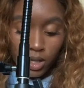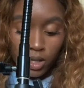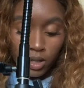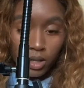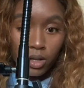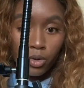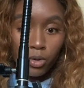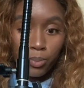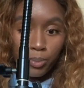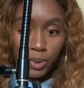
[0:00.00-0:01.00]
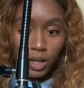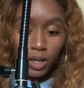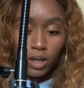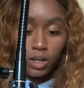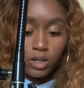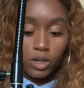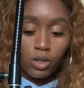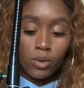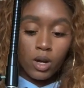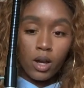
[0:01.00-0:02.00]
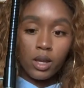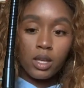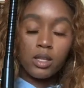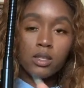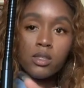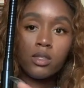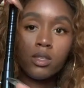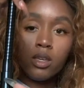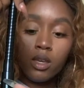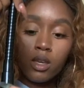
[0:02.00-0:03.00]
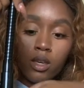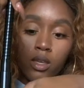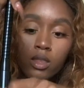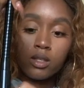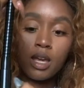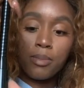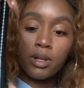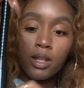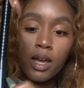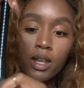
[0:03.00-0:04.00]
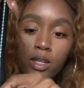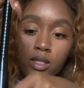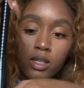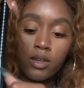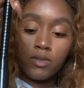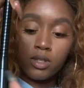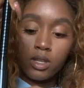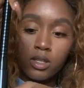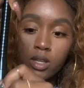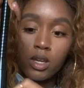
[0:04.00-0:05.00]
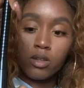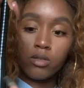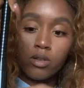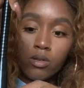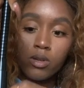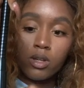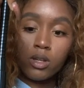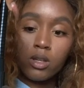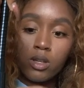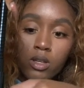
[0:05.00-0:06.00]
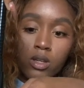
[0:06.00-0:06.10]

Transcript: a little bit so you all can see the top of the light. Let's see if this is how you do it.